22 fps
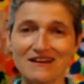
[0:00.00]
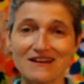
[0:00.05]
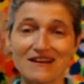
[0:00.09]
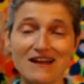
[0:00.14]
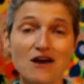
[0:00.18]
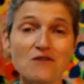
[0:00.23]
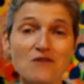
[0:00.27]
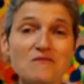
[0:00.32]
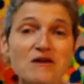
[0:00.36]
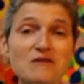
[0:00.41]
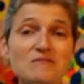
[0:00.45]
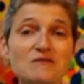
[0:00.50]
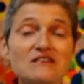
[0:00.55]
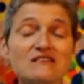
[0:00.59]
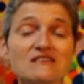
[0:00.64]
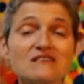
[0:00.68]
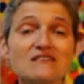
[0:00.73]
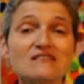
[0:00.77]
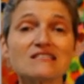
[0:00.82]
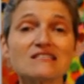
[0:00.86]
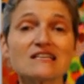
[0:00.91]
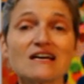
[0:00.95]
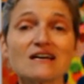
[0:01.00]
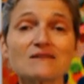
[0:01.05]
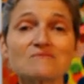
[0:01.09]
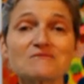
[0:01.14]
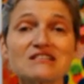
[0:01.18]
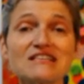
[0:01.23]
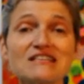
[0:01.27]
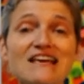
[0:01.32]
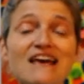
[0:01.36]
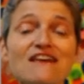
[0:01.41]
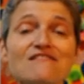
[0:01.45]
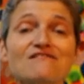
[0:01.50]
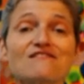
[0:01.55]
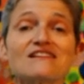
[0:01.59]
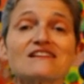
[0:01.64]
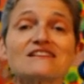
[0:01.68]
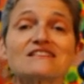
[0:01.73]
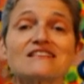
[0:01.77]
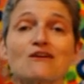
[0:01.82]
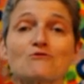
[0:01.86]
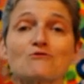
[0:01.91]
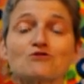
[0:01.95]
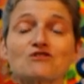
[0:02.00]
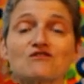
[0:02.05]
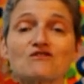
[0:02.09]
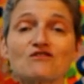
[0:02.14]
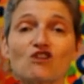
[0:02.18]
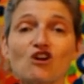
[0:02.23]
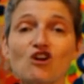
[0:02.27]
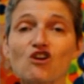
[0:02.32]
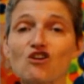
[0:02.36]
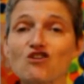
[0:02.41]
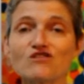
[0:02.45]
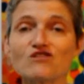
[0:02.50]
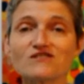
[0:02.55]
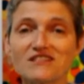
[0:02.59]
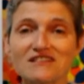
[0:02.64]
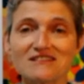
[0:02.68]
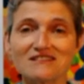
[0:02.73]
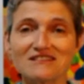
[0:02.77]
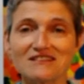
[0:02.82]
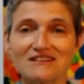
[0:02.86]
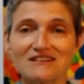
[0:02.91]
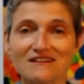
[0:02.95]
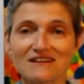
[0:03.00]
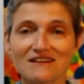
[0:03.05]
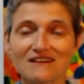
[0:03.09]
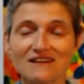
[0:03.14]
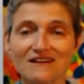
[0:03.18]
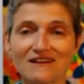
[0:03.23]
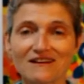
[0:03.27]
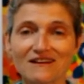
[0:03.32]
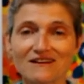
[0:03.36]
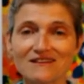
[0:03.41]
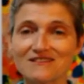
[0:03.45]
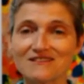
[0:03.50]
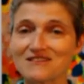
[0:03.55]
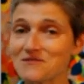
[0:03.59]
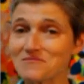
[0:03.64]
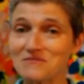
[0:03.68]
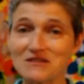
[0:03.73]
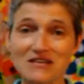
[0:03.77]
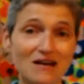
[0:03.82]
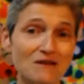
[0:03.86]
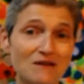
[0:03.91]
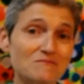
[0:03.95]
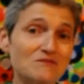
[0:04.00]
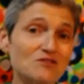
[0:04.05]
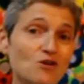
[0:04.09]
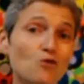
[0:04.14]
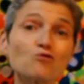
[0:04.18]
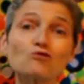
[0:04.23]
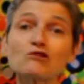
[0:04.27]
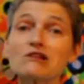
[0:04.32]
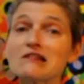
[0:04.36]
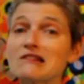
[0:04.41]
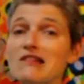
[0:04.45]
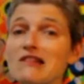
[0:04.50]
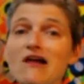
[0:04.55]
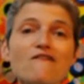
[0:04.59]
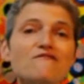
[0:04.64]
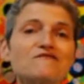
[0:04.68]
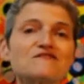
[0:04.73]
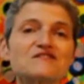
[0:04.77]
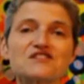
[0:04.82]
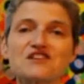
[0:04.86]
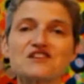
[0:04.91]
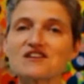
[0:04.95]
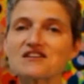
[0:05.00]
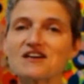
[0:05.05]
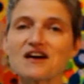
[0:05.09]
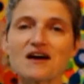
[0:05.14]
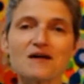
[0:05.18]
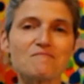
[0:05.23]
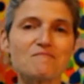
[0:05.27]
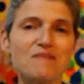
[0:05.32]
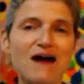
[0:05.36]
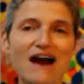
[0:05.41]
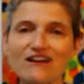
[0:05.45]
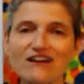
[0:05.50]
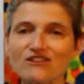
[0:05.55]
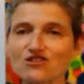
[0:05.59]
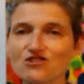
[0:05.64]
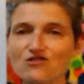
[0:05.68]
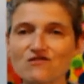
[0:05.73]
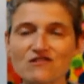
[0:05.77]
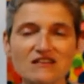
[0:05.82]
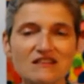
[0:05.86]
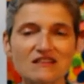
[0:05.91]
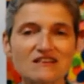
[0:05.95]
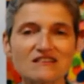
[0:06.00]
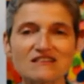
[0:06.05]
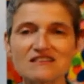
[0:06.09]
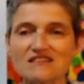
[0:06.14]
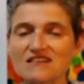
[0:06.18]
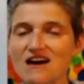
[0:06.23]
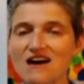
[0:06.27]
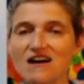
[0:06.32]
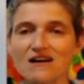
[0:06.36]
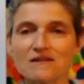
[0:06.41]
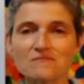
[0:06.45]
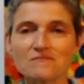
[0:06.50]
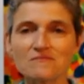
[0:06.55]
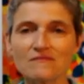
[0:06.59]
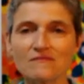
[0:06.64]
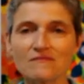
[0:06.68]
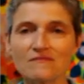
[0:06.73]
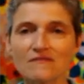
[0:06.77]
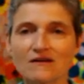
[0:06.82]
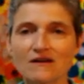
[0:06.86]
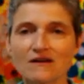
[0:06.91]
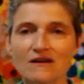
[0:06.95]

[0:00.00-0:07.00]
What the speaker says: Now maybe it's the time to get things out of the closet. Sometimes old loves can come back during this time.